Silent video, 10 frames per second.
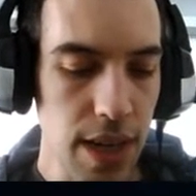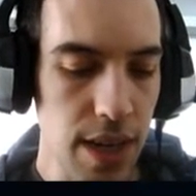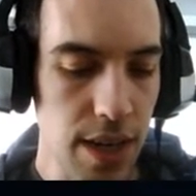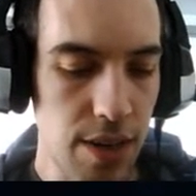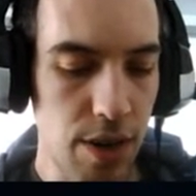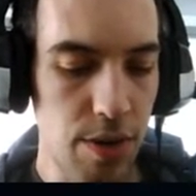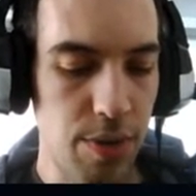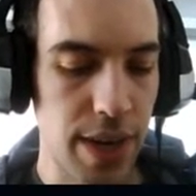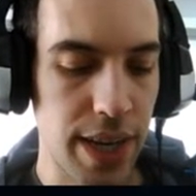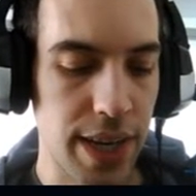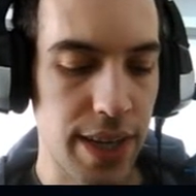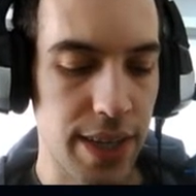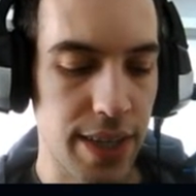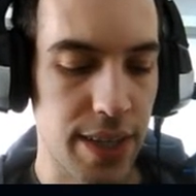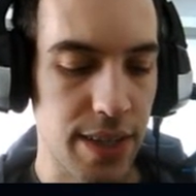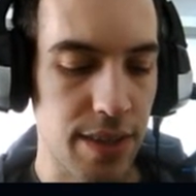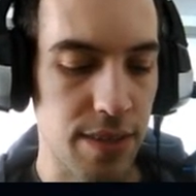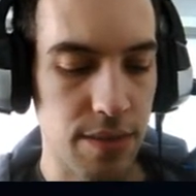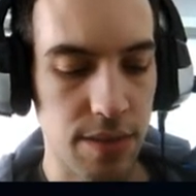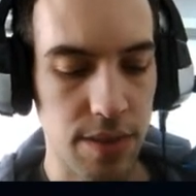already
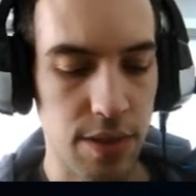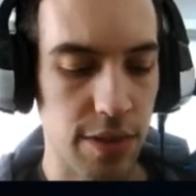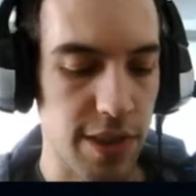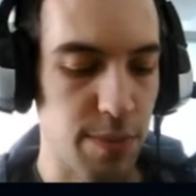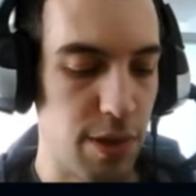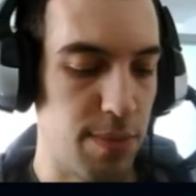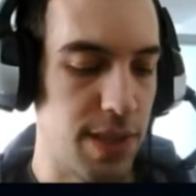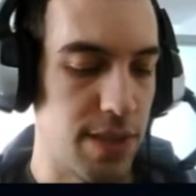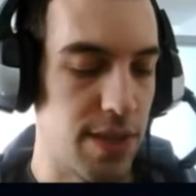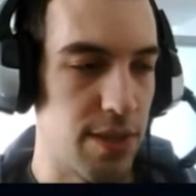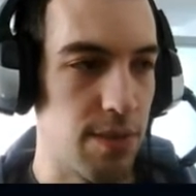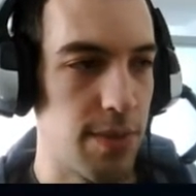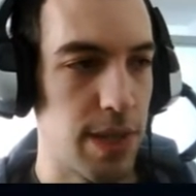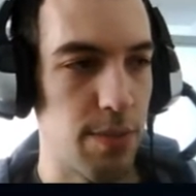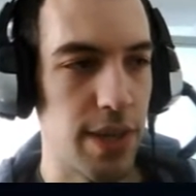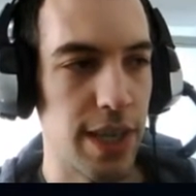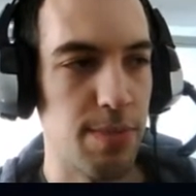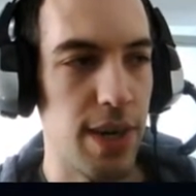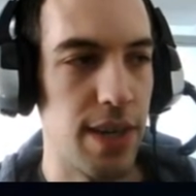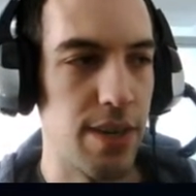serves its purpose on its own, which I'm going to
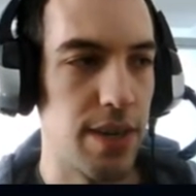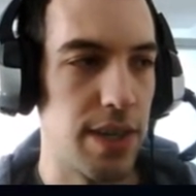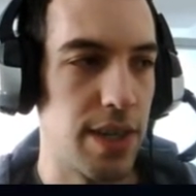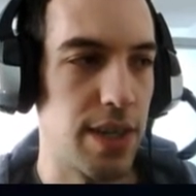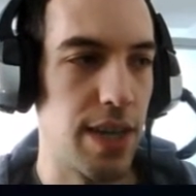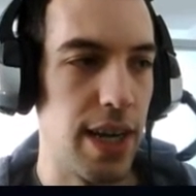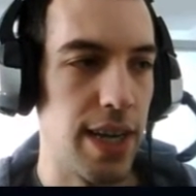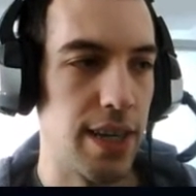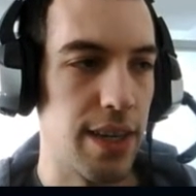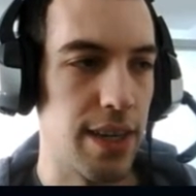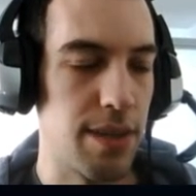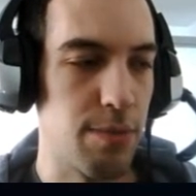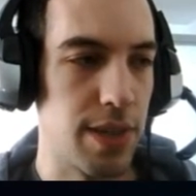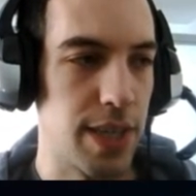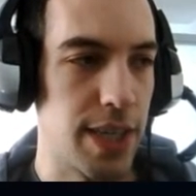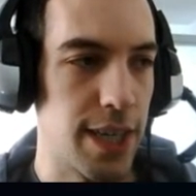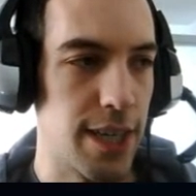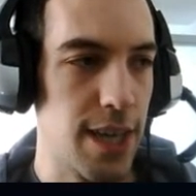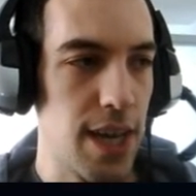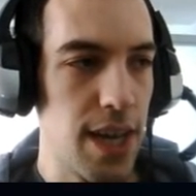expand on later a little in more detail.
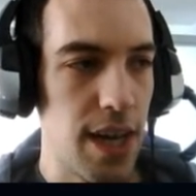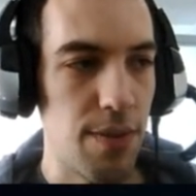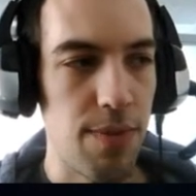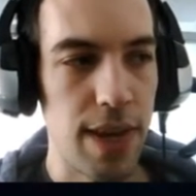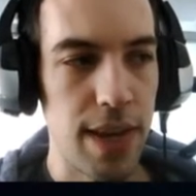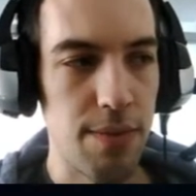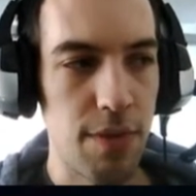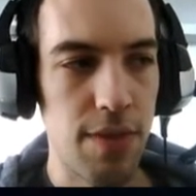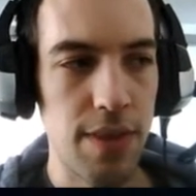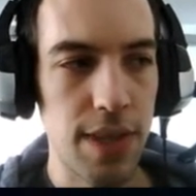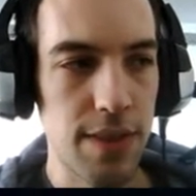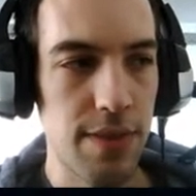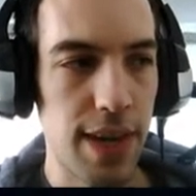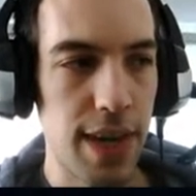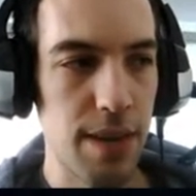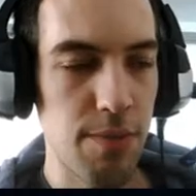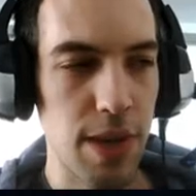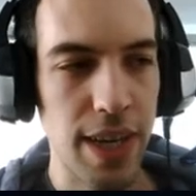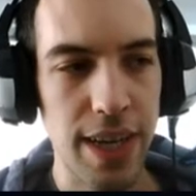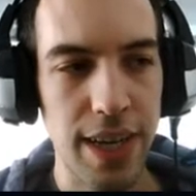And then within this file,
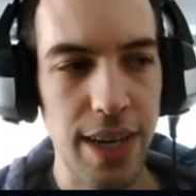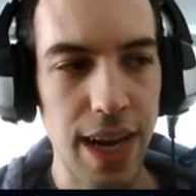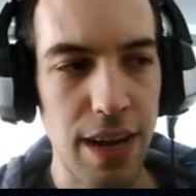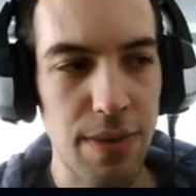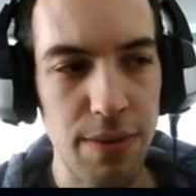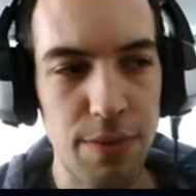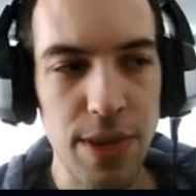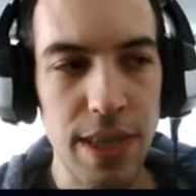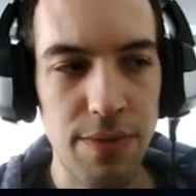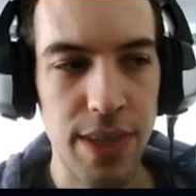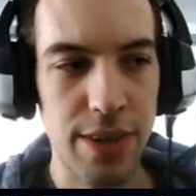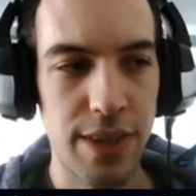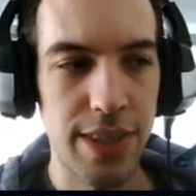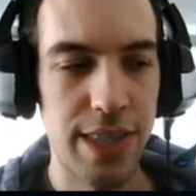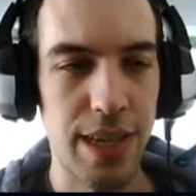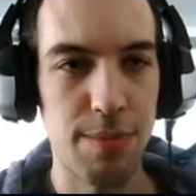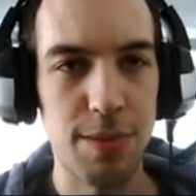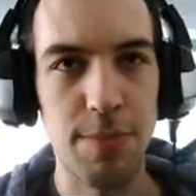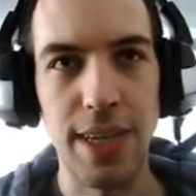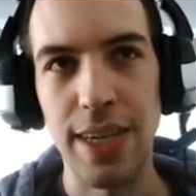we kind of have three different concepts
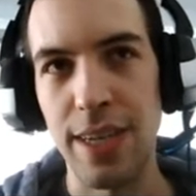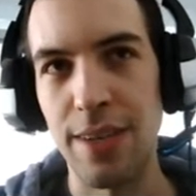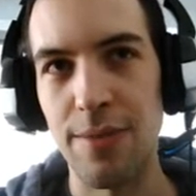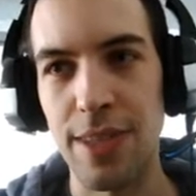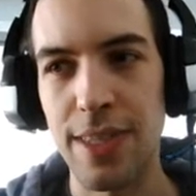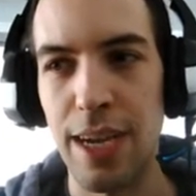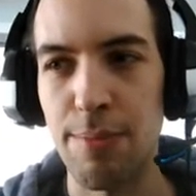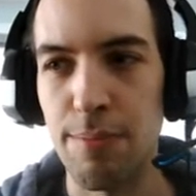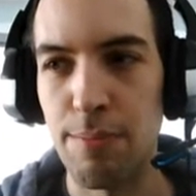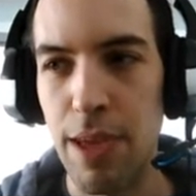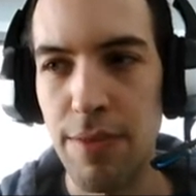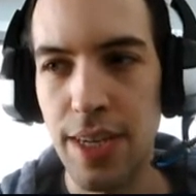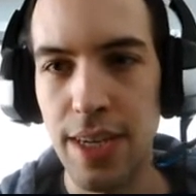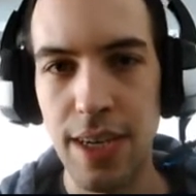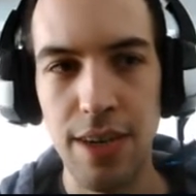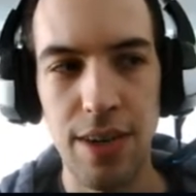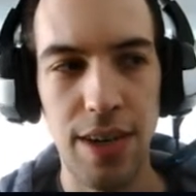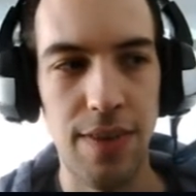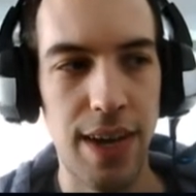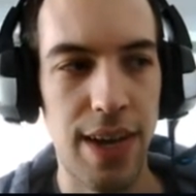being in the same method now,
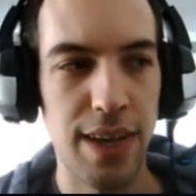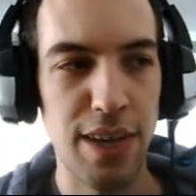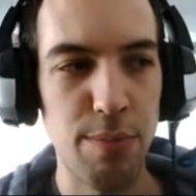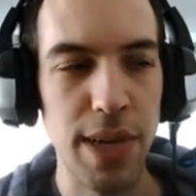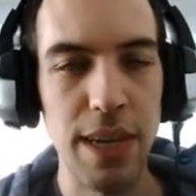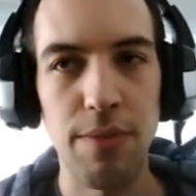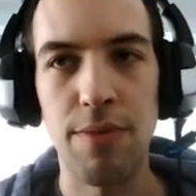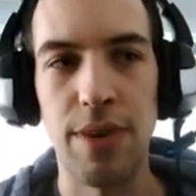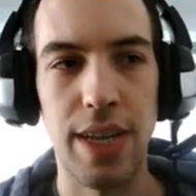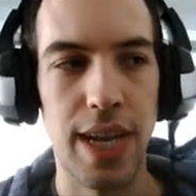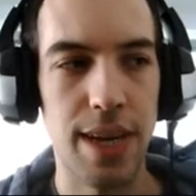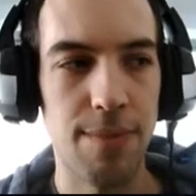and they are competing with one another.